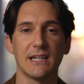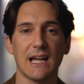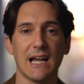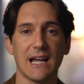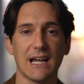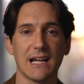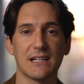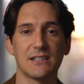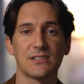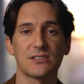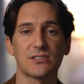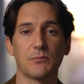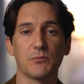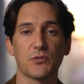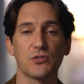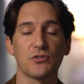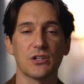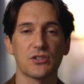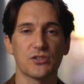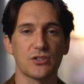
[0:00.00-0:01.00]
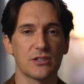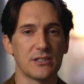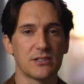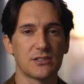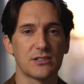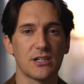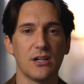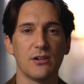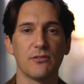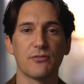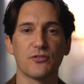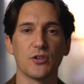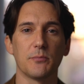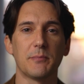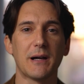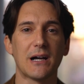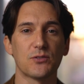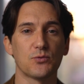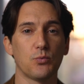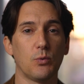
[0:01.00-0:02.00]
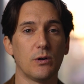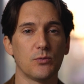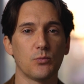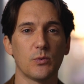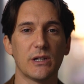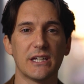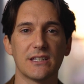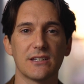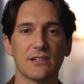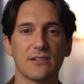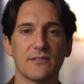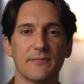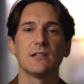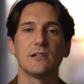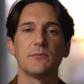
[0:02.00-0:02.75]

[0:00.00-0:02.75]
and some crutches for about one week.